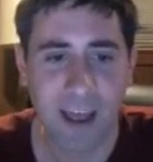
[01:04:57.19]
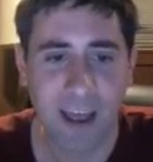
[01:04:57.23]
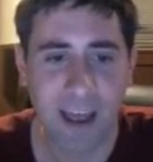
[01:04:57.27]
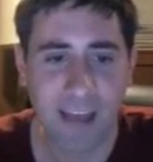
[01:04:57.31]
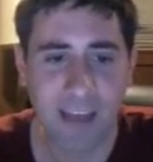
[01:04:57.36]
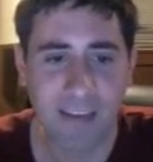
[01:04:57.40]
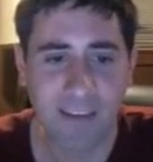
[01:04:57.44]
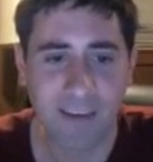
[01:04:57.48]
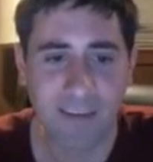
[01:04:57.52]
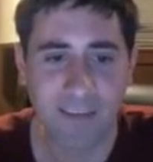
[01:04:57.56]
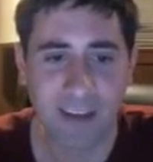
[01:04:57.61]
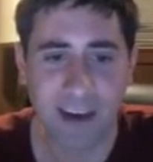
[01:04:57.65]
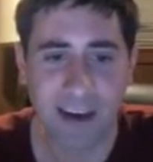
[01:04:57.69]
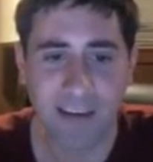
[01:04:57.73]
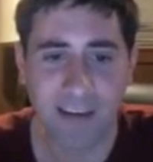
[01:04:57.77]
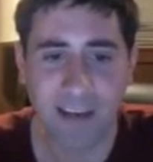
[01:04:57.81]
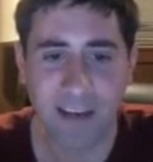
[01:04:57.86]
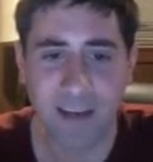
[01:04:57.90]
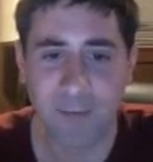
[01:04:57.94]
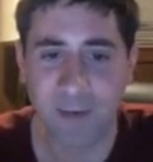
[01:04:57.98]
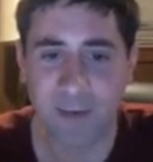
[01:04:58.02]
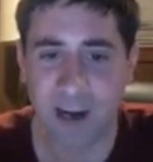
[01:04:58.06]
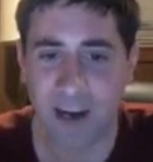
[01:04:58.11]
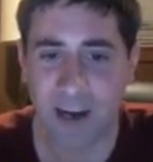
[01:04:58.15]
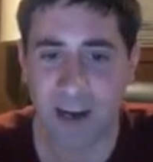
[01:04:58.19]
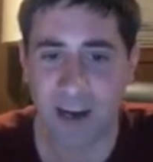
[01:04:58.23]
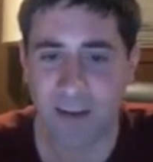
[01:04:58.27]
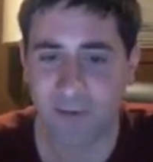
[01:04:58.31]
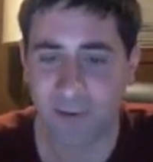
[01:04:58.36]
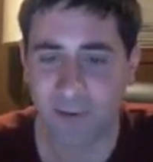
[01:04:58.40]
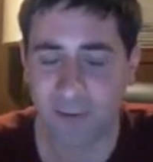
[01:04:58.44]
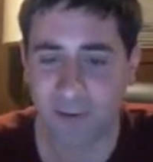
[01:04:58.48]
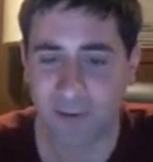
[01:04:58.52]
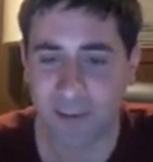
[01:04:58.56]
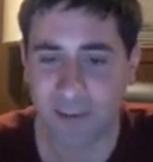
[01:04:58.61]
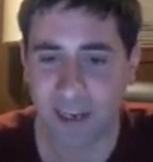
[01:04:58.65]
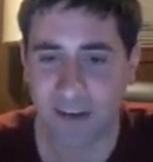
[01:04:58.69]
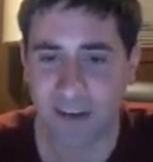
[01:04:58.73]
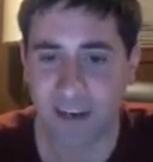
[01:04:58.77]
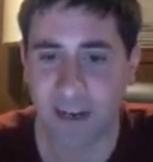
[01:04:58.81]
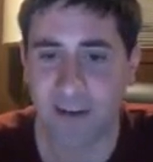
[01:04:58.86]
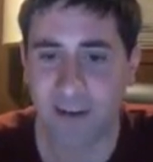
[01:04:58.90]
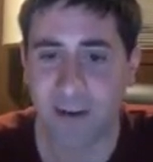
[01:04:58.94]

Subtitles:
And they'll now keep track of your ward count.